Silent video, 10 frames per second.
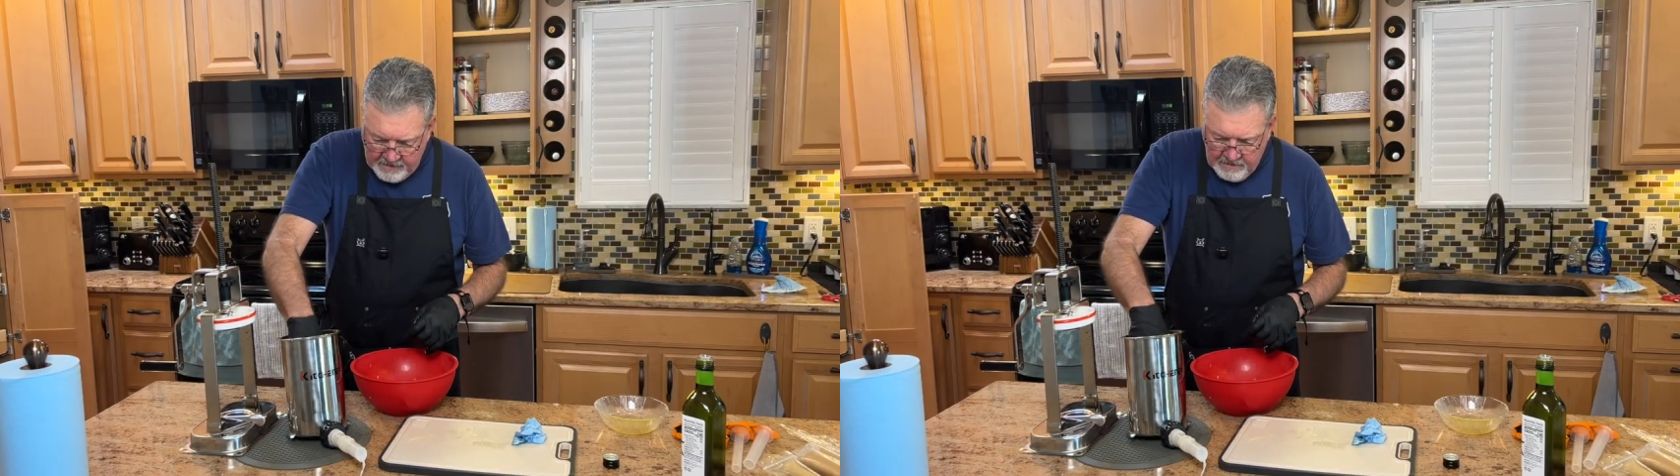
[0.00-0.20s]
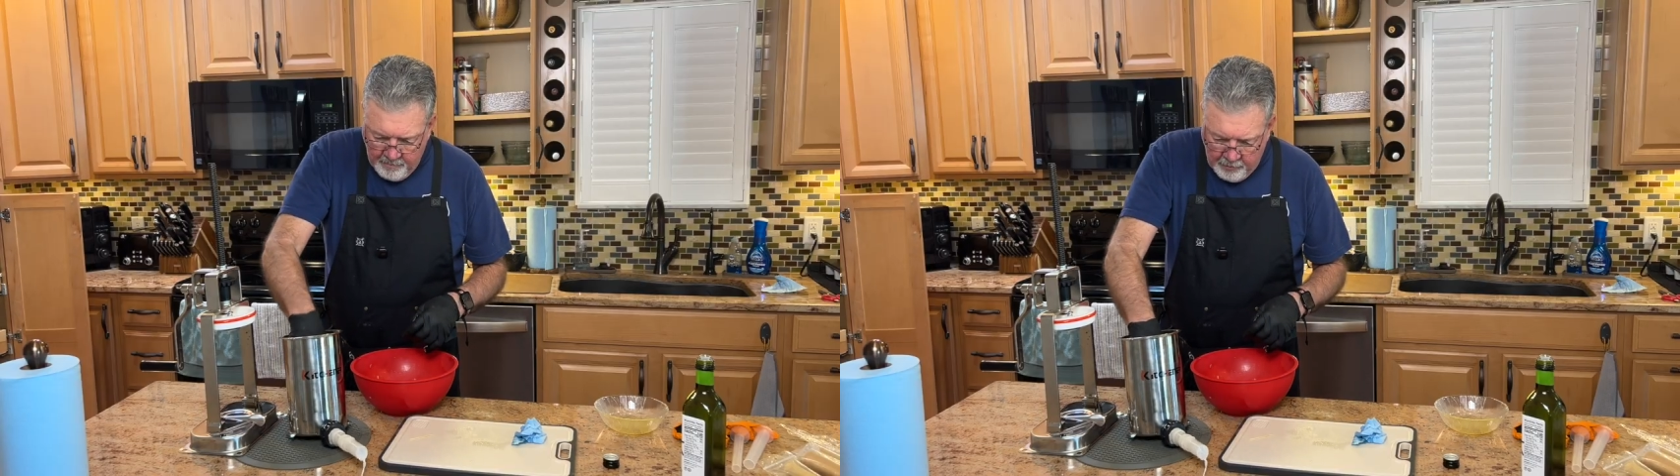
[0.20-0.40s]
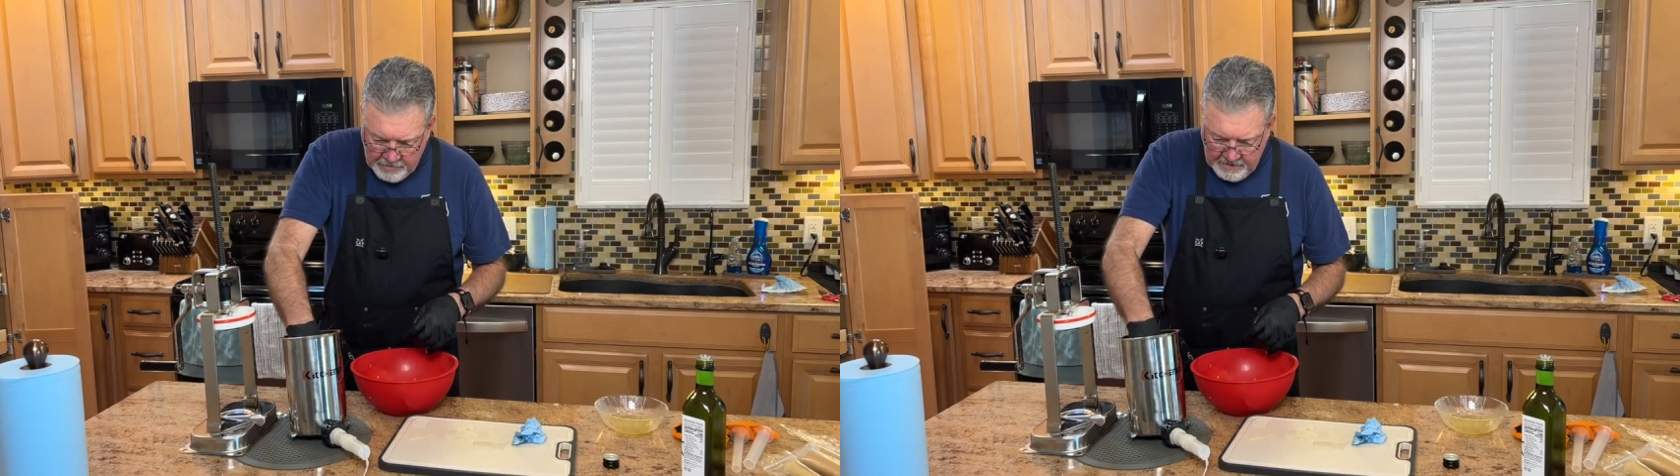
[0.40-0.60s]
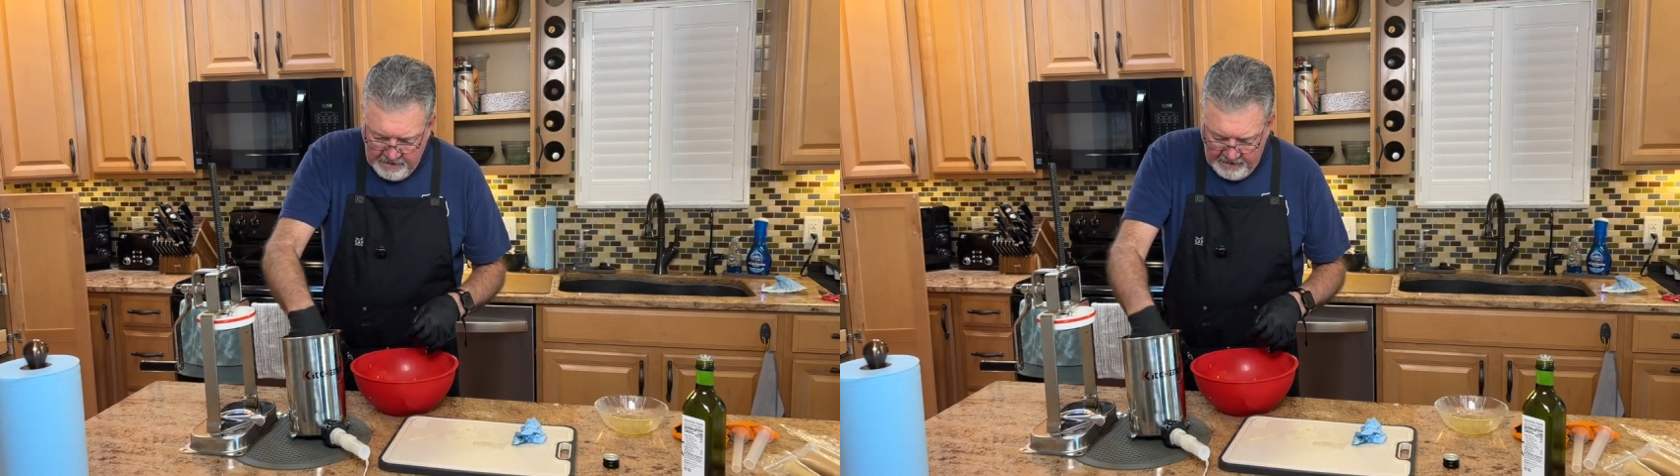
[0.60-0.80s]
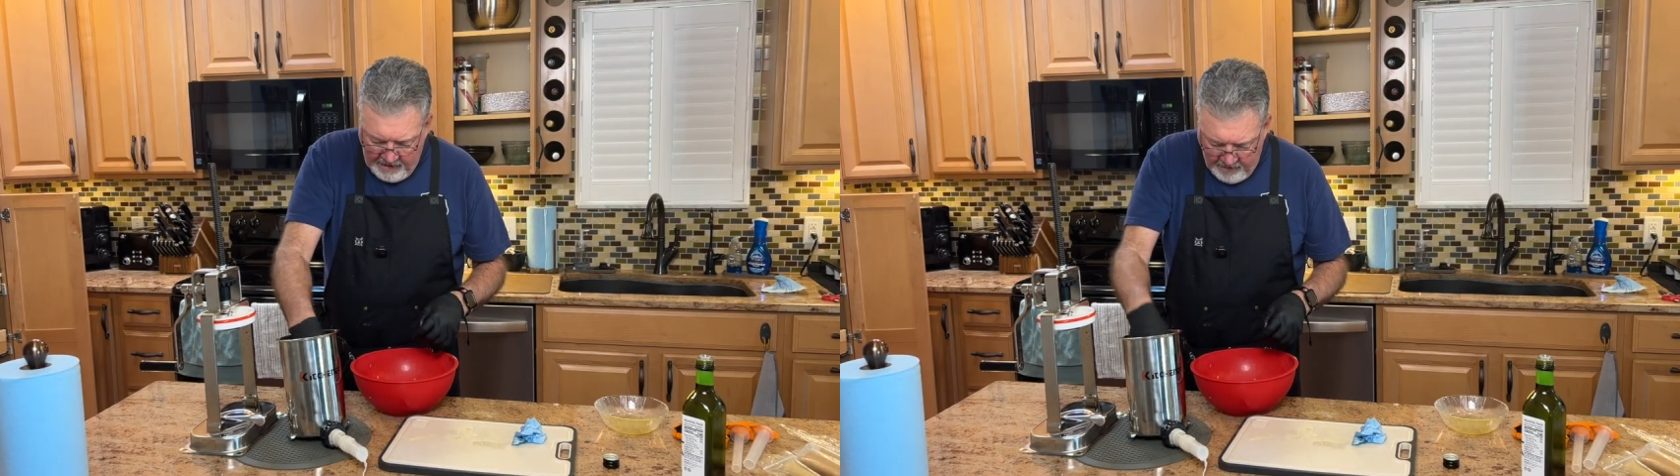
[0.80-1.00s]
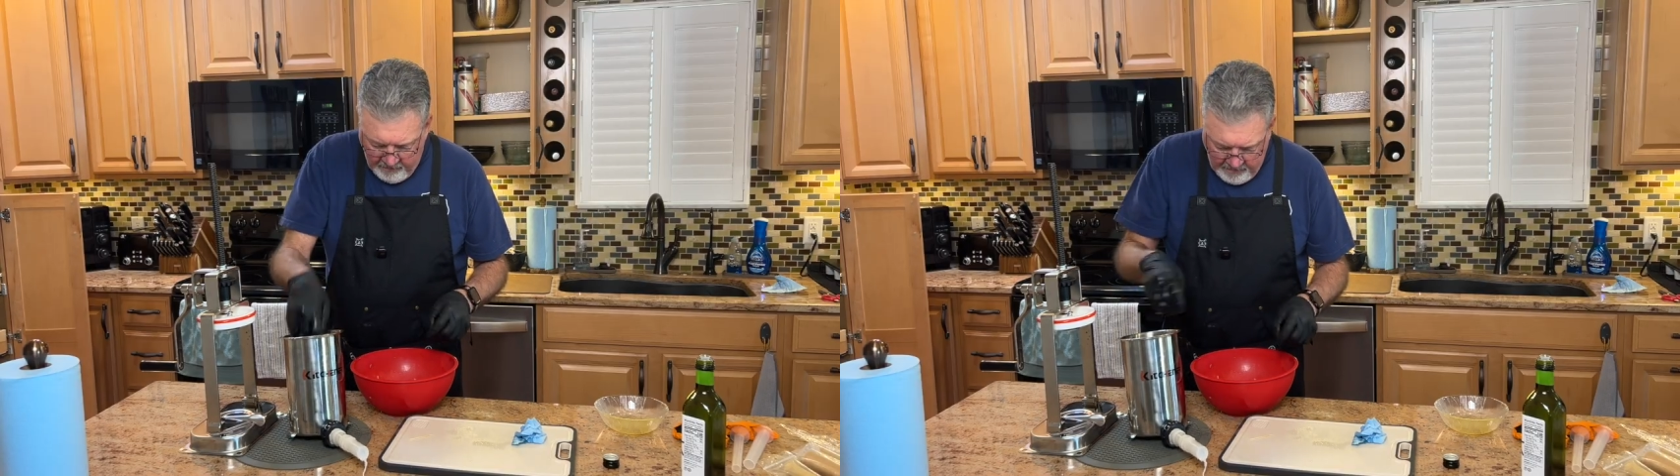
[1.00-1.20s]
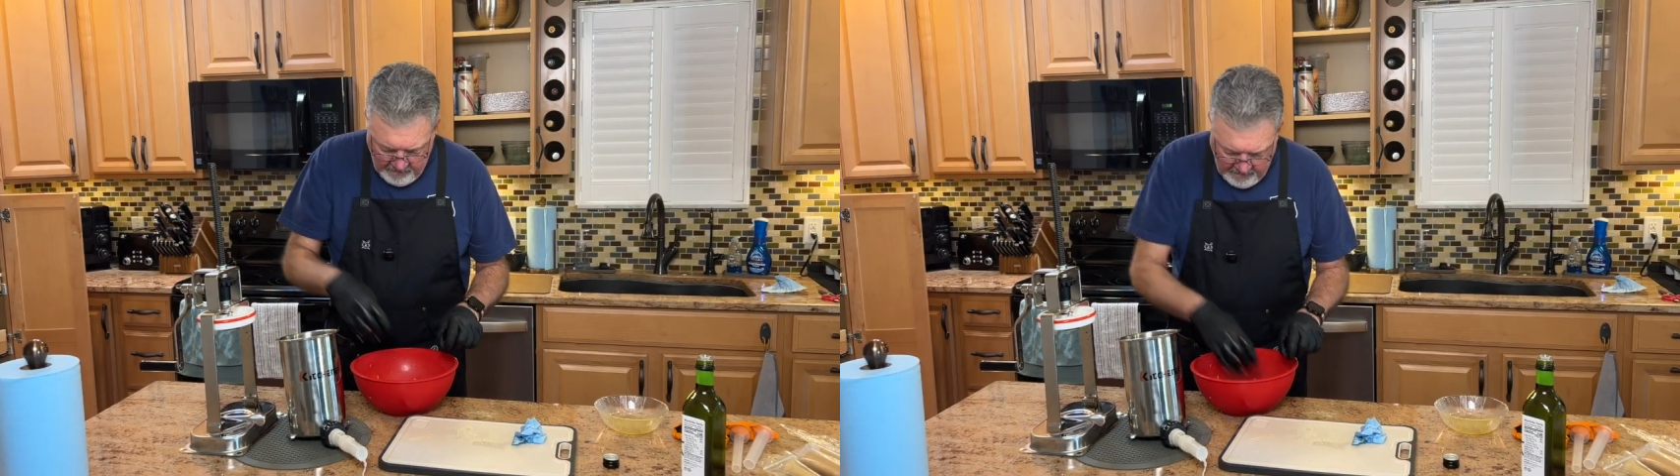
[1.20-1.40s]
as I'm pushing it down.